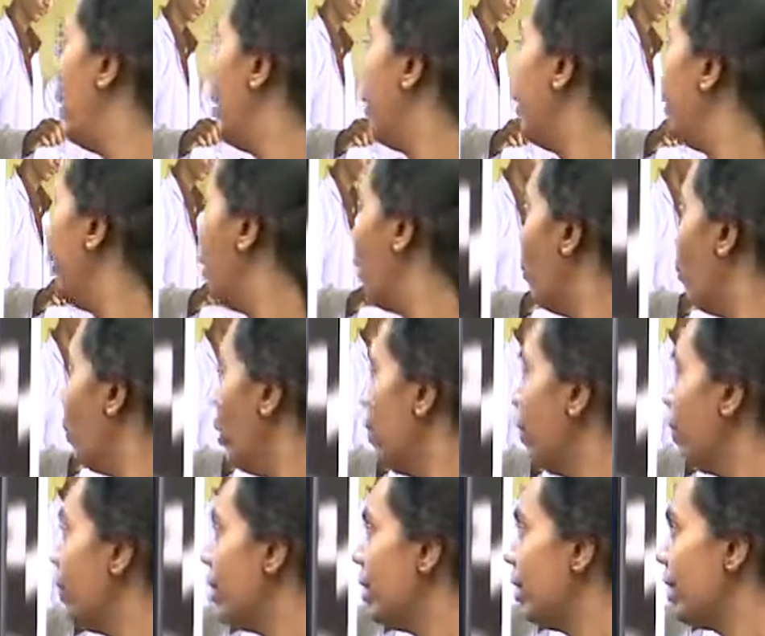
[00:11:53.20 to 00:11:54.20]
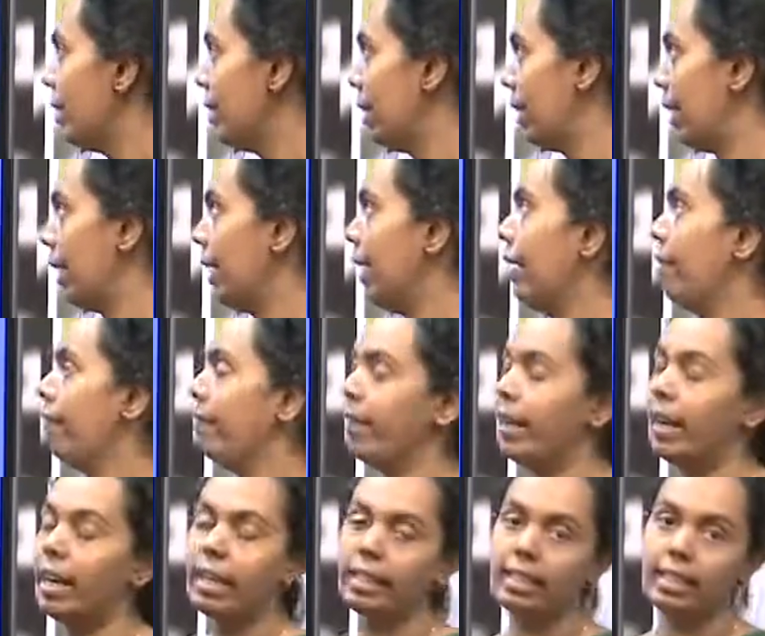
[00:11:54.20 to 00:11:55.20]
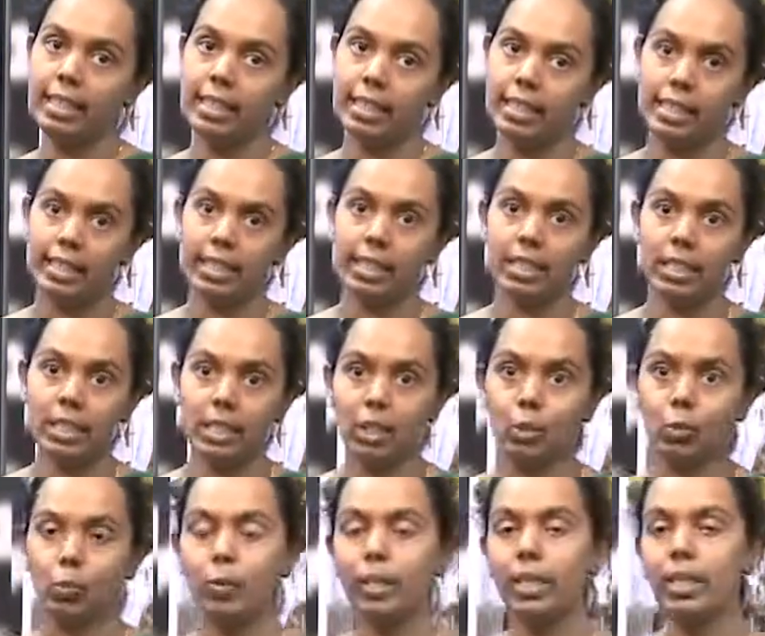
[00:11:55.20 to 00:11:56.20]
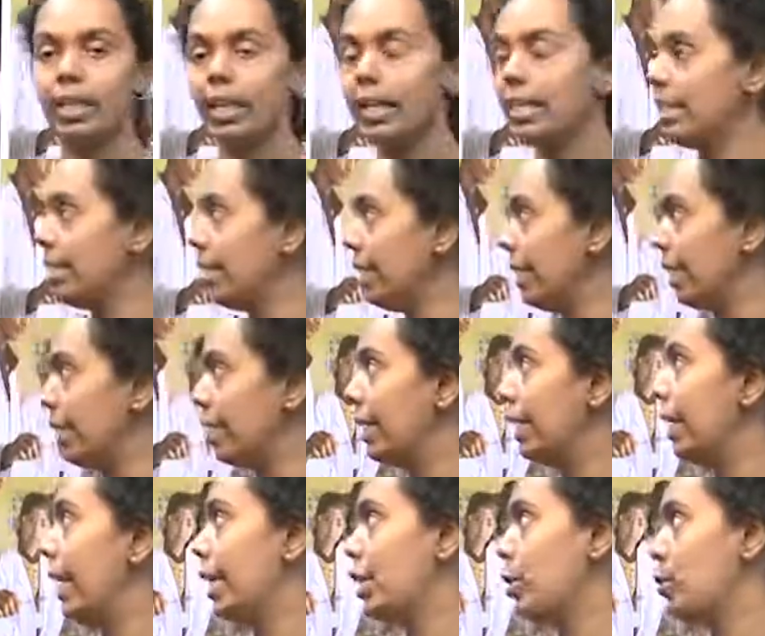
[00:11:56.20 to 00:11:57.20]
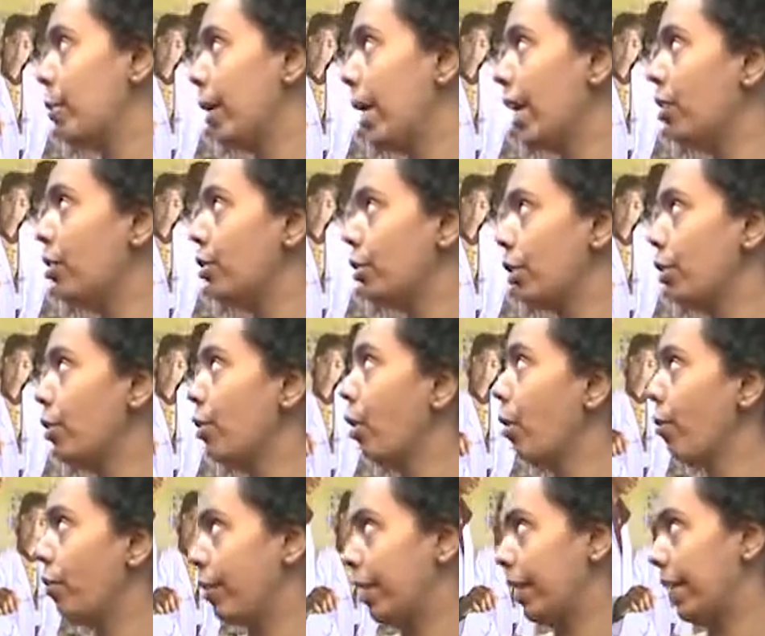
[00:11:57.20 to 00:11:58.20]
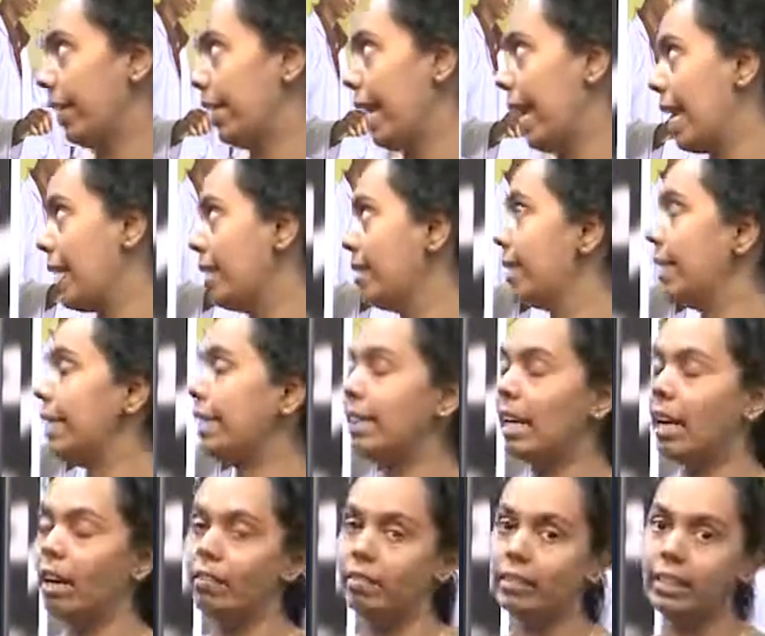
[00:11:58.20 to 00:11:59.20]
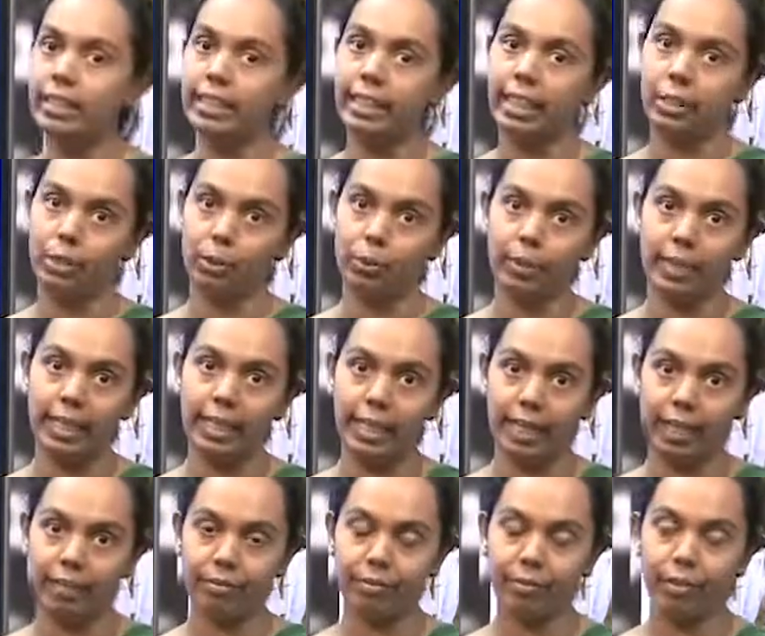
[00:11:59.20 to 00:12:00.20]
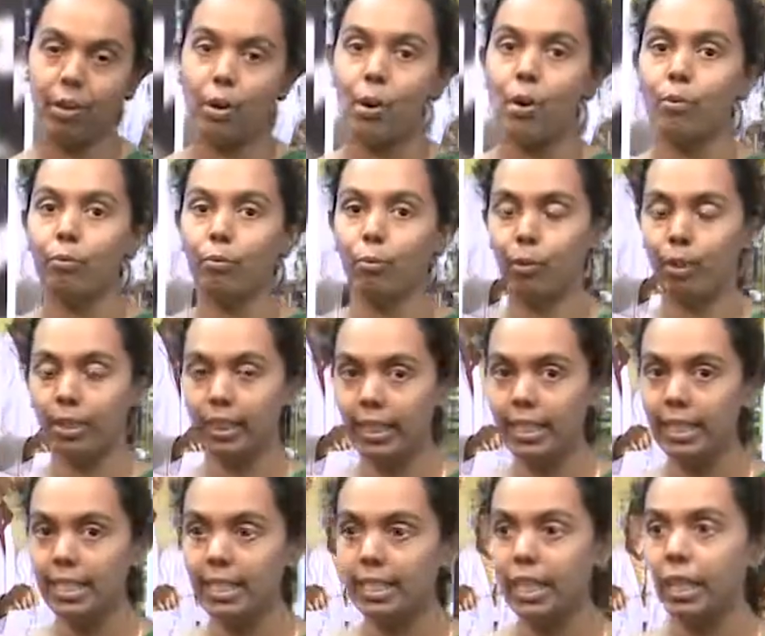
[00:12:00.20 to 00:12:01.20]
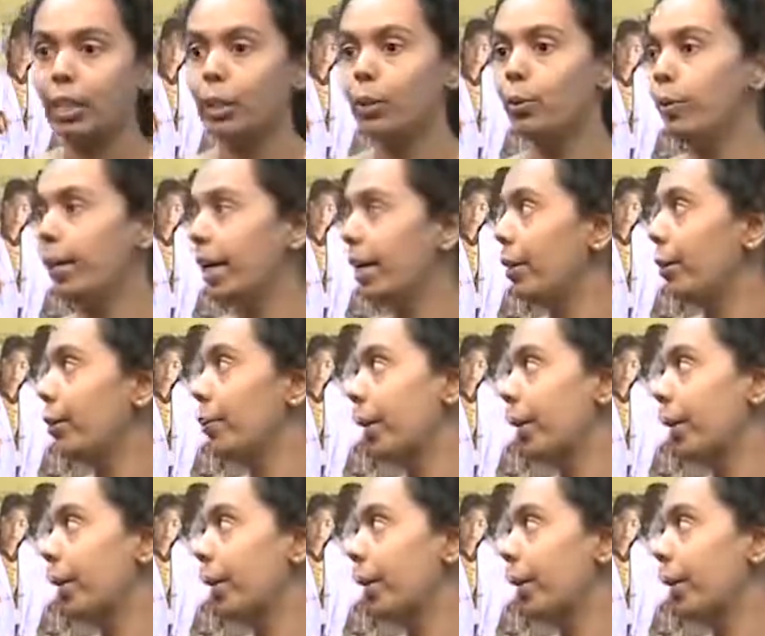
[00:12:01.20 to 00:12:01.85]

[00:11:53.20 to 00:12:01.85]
Now we will see where the instances we can see the expansion of gas in our day-to-day life. For this, you can do